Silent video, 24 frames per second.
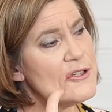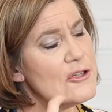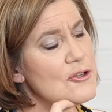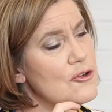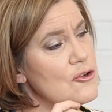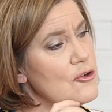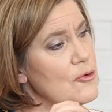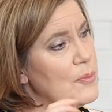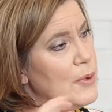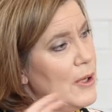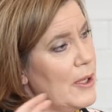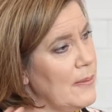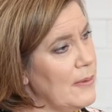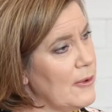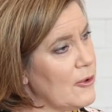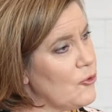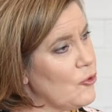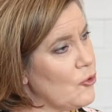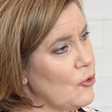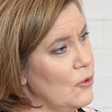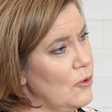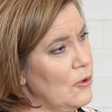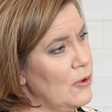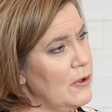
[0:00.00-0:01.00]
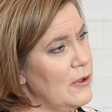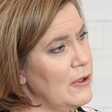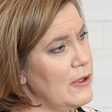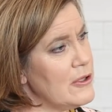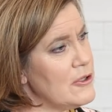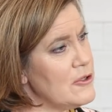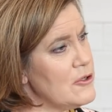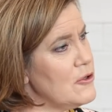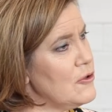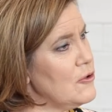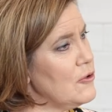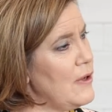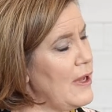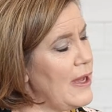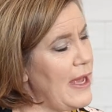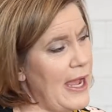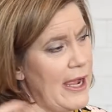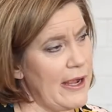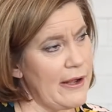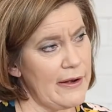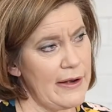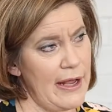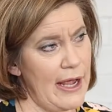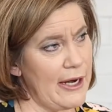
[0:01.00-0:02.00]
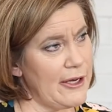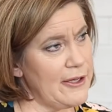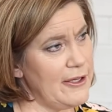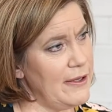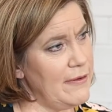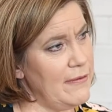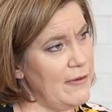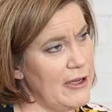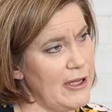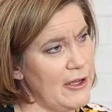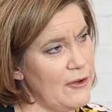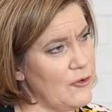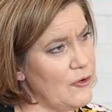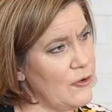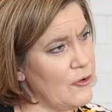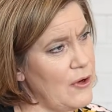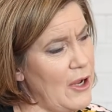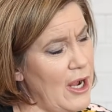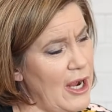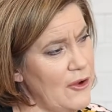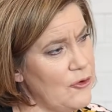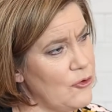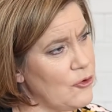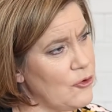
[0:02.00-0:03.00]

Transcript: Did you do public school? Did you do activities in high